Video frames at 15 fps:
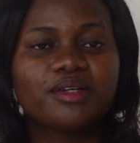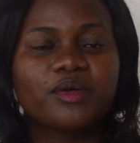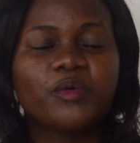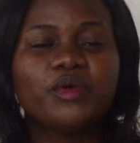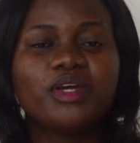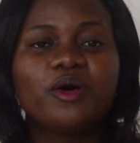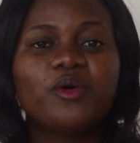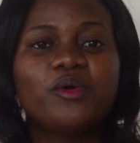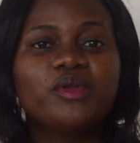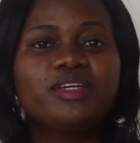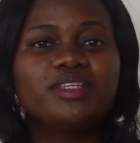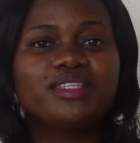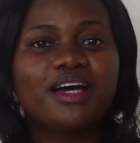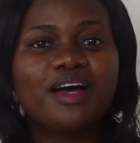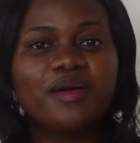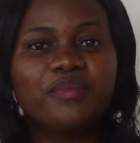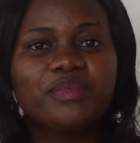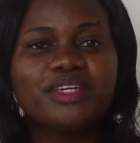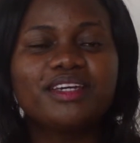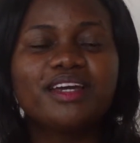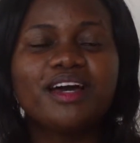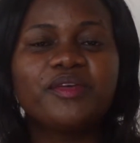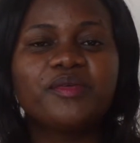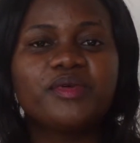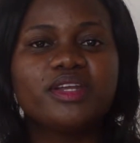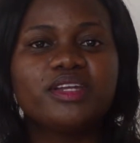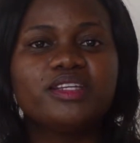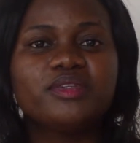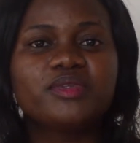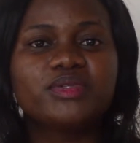We are always happy and
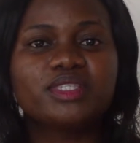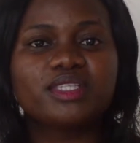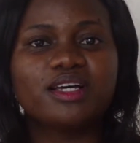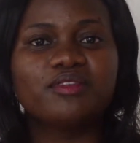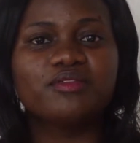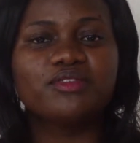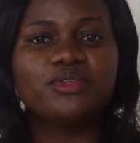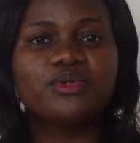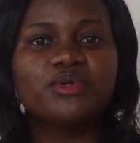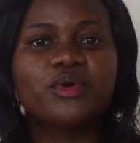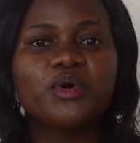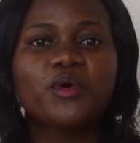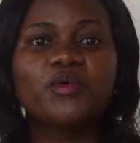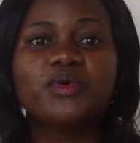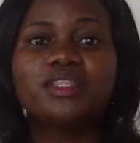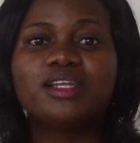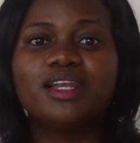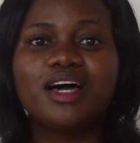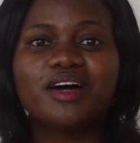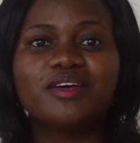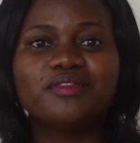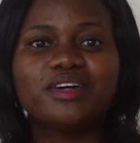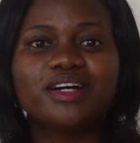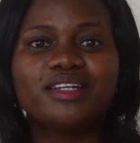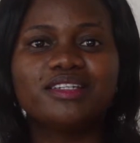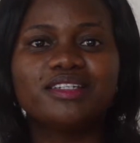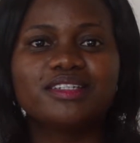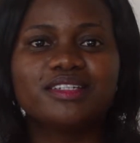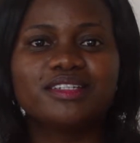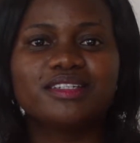ready to serve you with love and
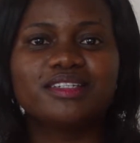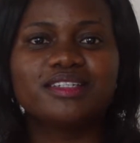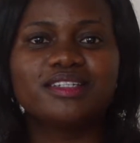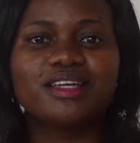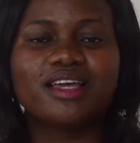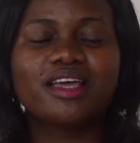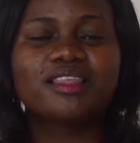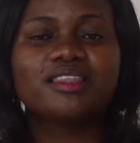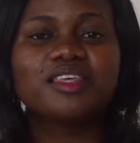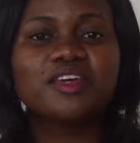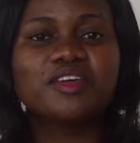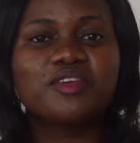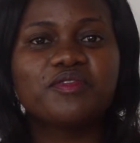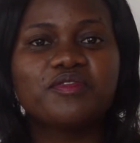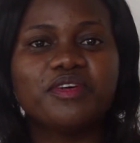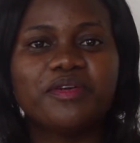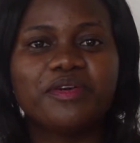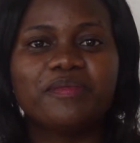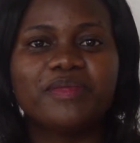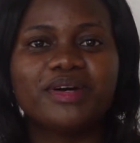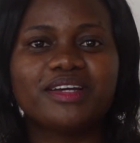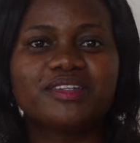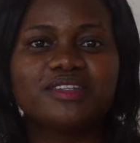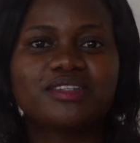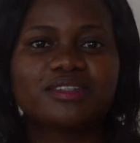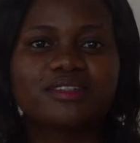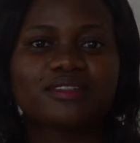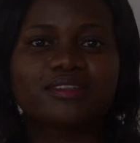dignity. Thank you very much.